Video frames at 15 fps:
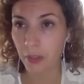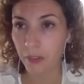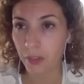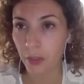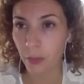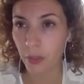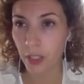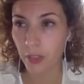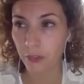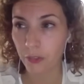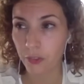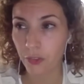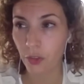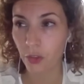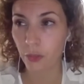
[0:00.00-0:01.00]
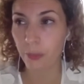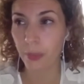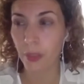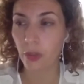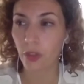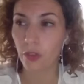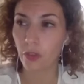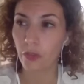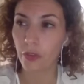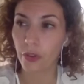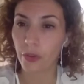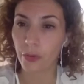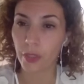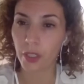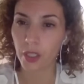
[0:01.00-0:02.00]
I filmed with him for a period of over
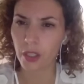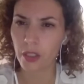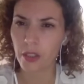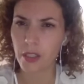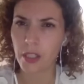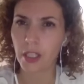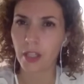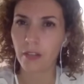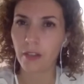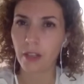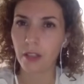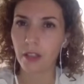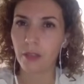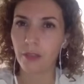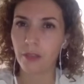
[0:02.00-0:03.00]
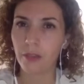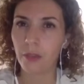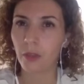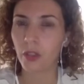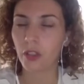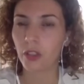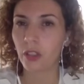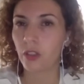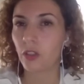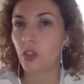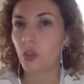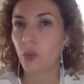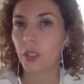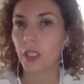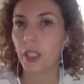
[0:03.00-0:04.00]
3 years, and I ended up filming around
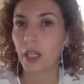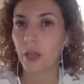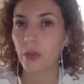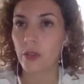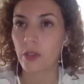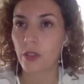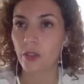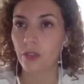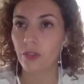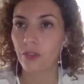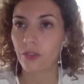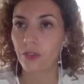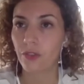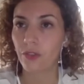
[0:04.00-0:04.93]
120 hours of